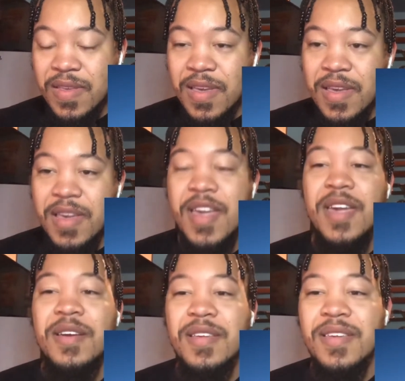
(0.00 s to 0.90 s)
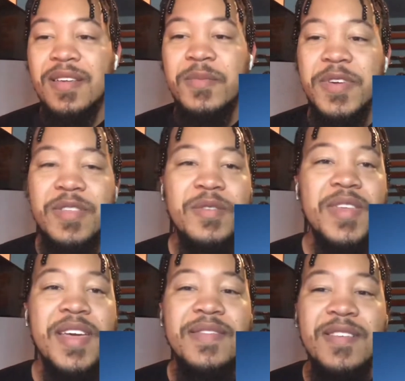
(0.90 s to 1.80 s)
Hey, don't be doing
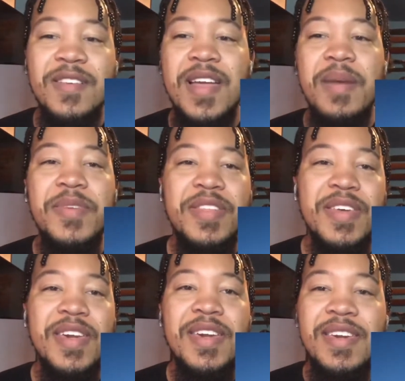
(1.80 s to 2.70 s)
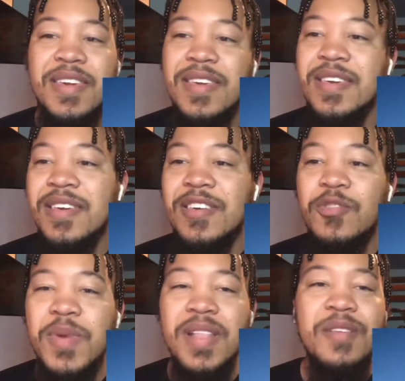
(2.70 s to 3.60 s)
that, sir. Got me thinking. You
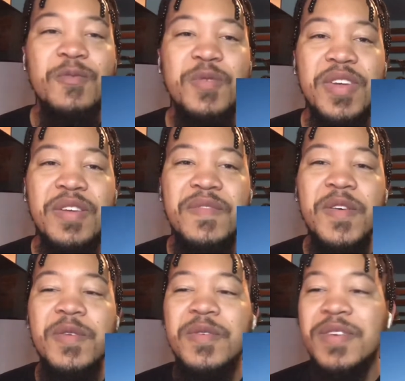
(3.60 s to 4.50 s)
about to ruin your phone.